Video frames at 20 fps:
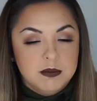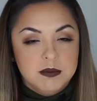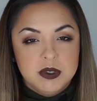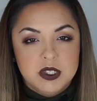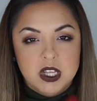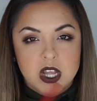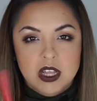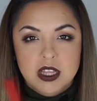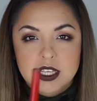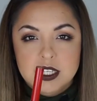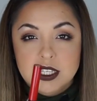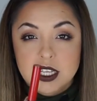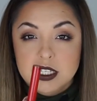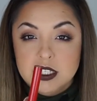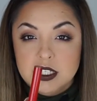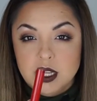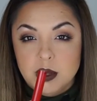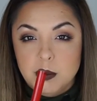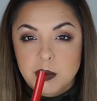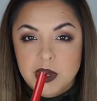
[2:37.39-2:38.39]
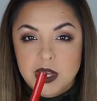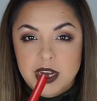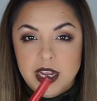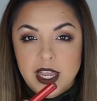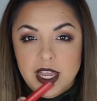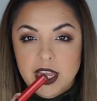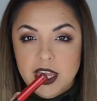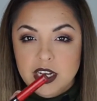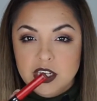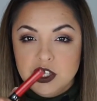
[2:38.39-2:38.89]
saw this on someone
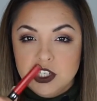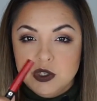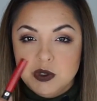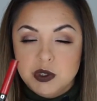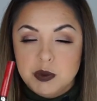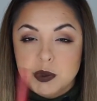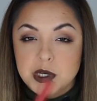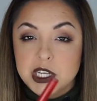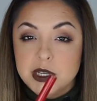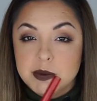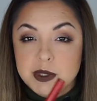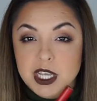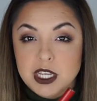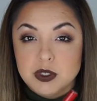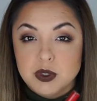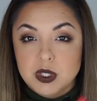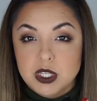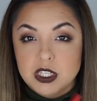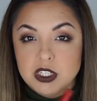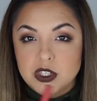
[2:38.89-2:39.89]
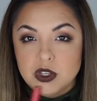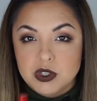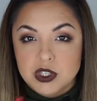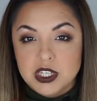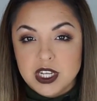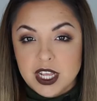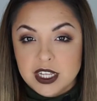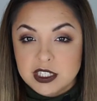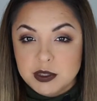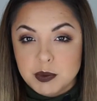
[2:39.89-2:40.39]
and she was pretty obsessed with it, so
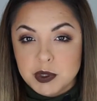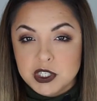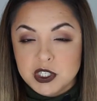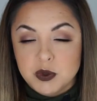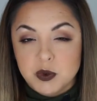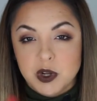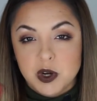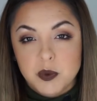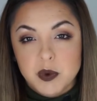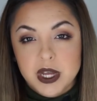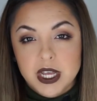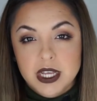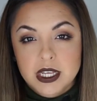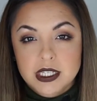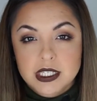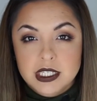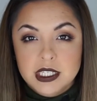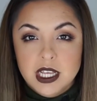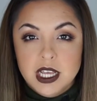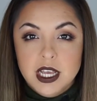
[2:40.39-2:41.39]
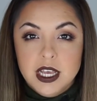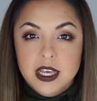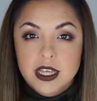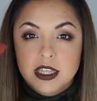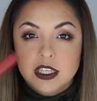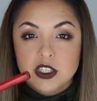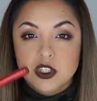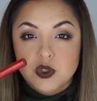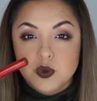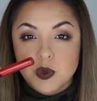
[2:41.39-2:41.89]
she asked the person what it was.
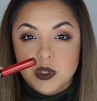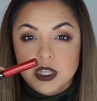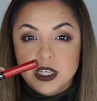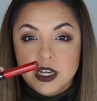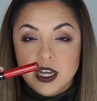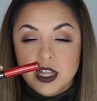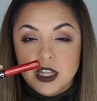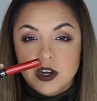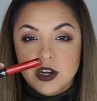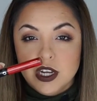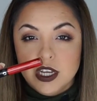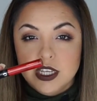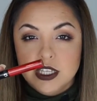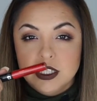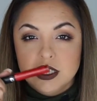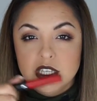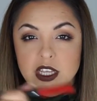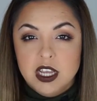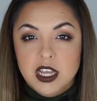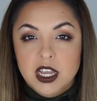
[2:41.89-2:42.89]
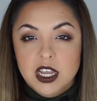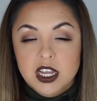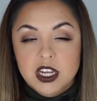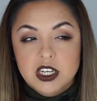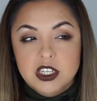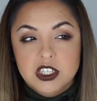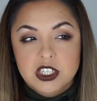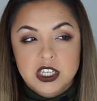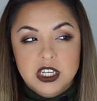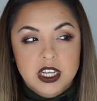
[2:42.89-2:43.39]
This is what the color is.
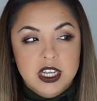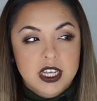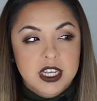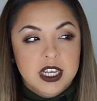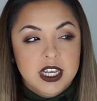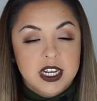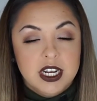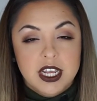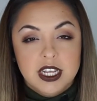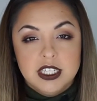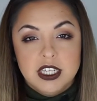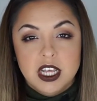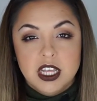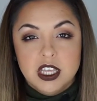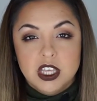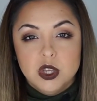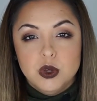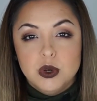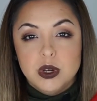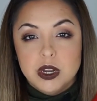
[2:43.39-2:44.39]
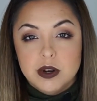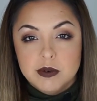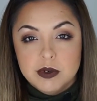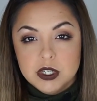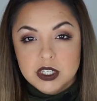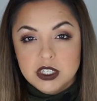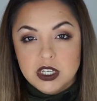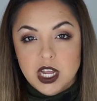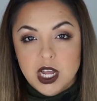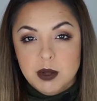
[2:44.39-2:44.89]
She, can I tell you, never
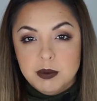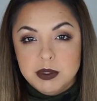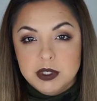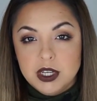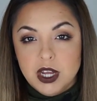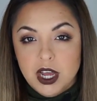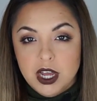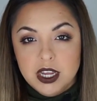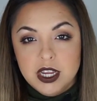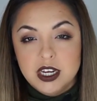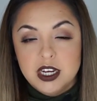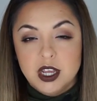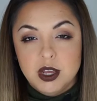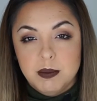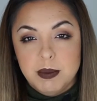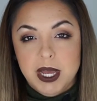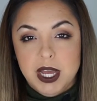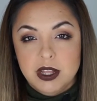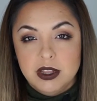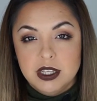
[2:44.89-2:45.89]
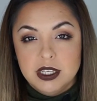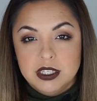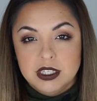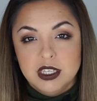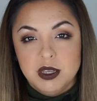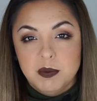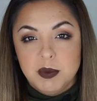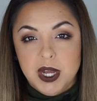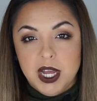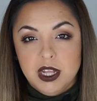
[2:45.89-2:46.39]
stopped talking about this
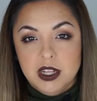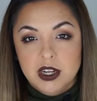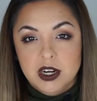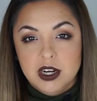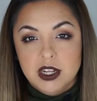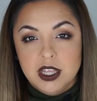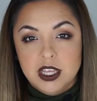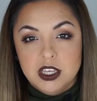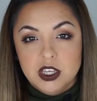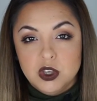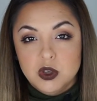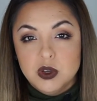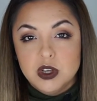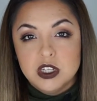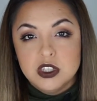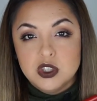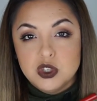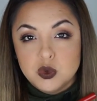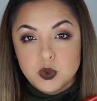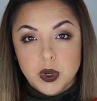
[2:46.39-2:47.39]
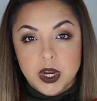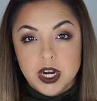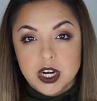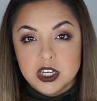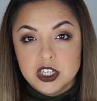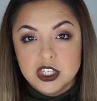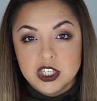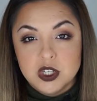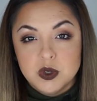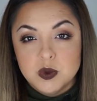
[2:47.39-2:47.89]
lip color. Like, you could
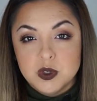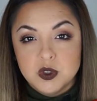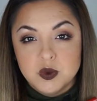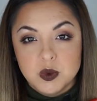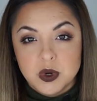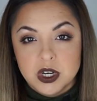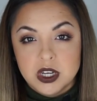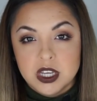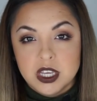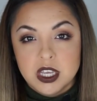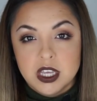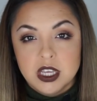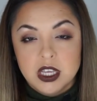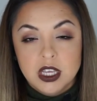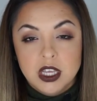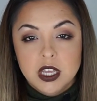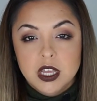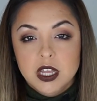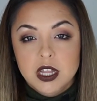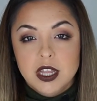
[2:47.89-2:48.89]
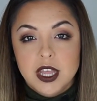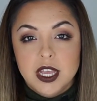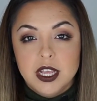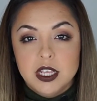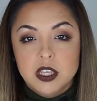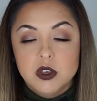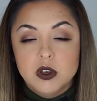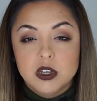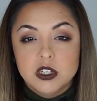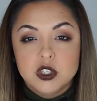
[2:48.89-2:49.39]
swear she was working, like,
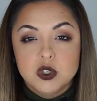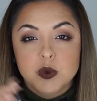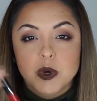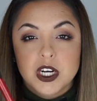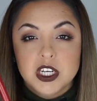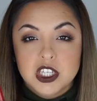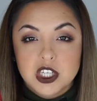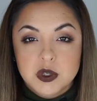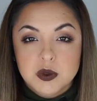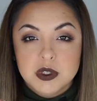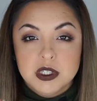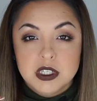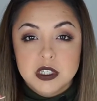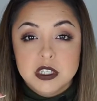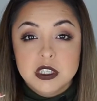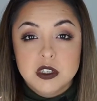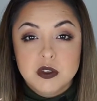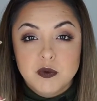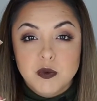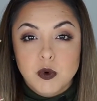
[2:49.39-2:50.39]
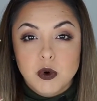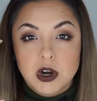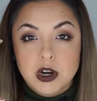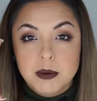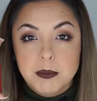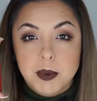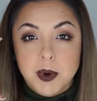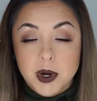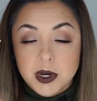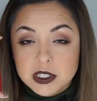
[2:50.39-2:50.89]
you could swear she was in the
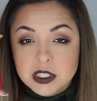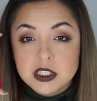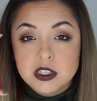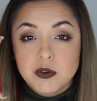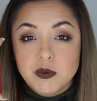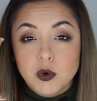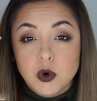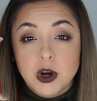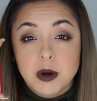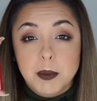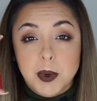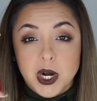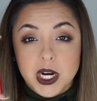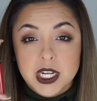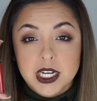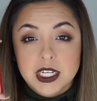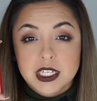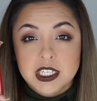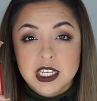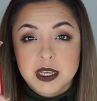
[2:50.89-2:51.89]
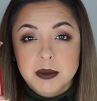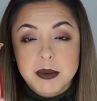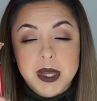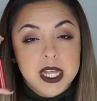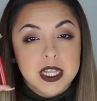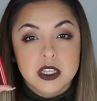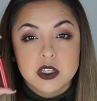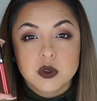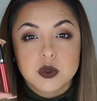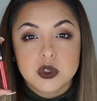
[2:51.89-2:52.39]
Sephora marketing team,
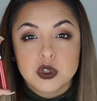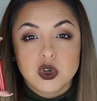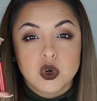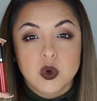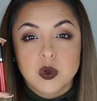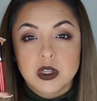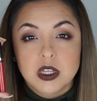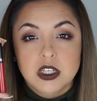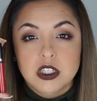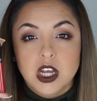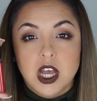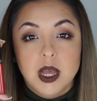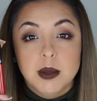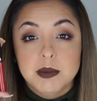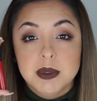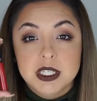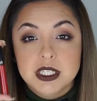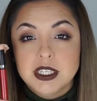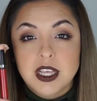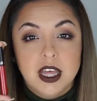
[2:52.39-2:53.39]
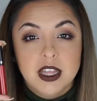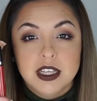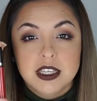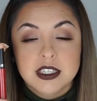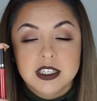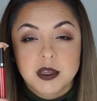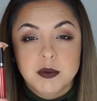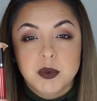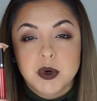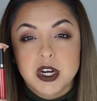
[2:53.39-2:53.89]
and this was her only job, to sell
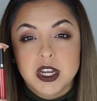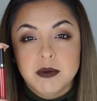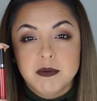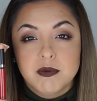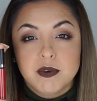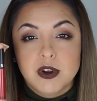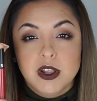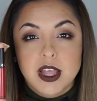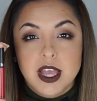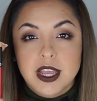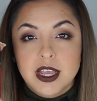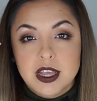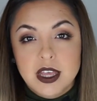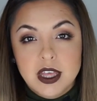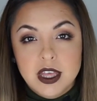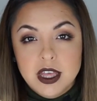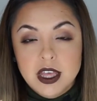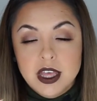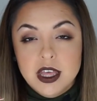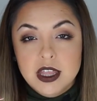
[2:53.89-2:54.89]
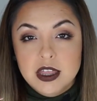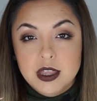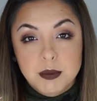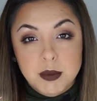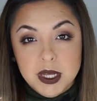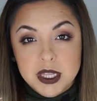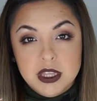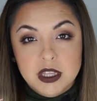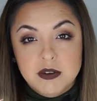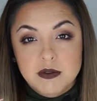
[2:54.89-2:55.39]
this lip cream for like the
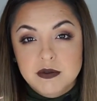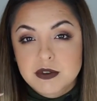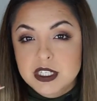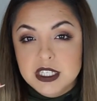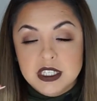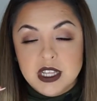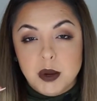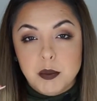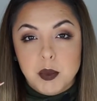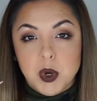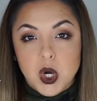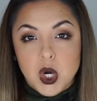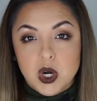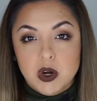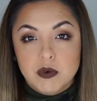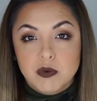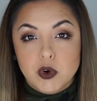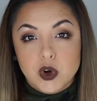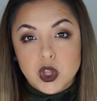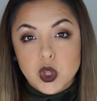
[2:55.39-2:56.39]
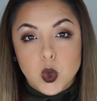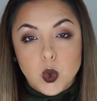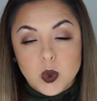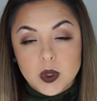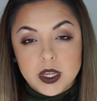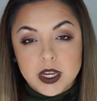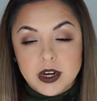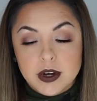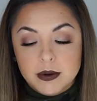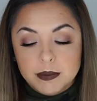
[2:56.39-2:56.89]
month of December for the whole
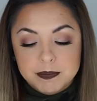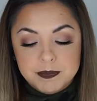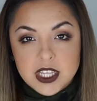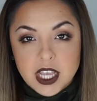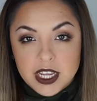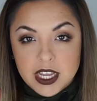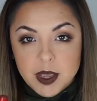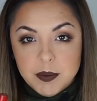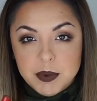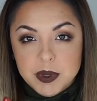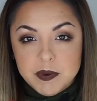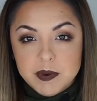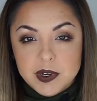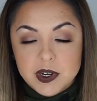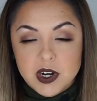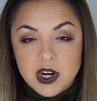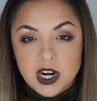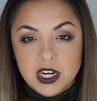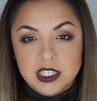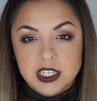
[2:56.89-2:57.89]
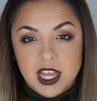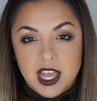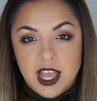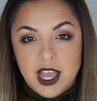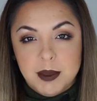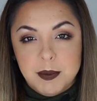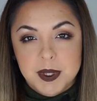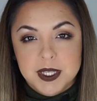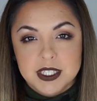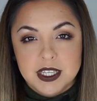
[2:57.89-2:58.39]
year. So I kept giving her a hard
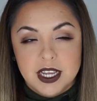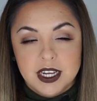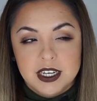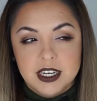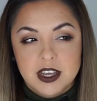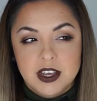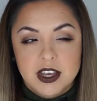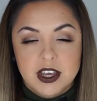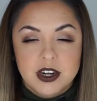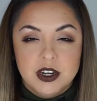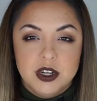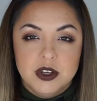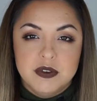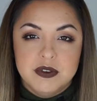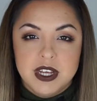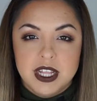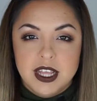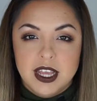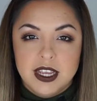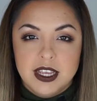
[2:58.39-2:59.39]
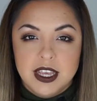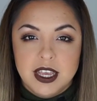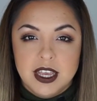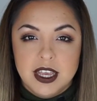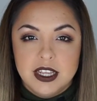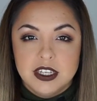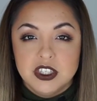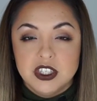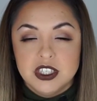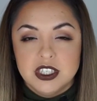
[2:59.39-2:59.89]
time. I was like, no, I don't know if I like
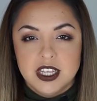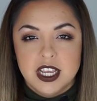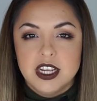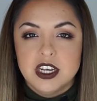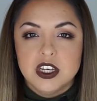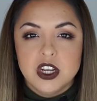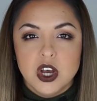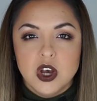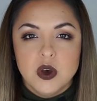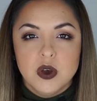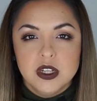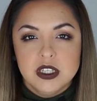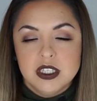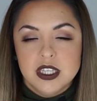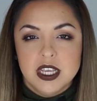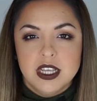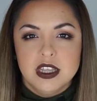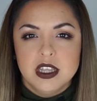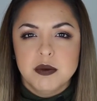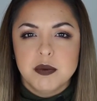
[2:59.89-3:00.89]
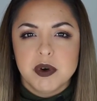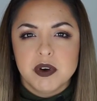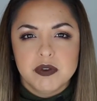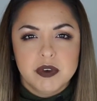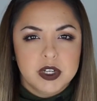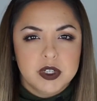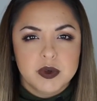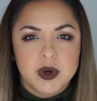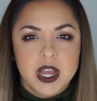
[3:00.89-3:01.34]
it. And she's like, no, it's like the perfect